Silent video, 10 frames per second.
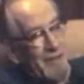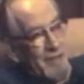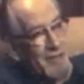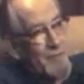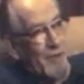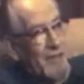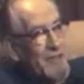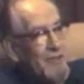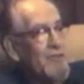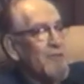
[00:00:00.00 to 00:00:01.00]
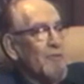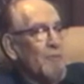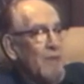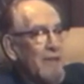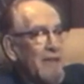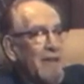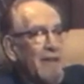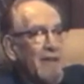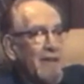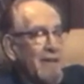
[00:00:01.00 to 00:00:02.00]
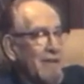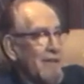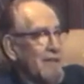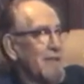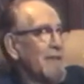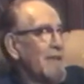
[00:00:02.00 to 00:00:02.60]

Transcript: anticipated use would be that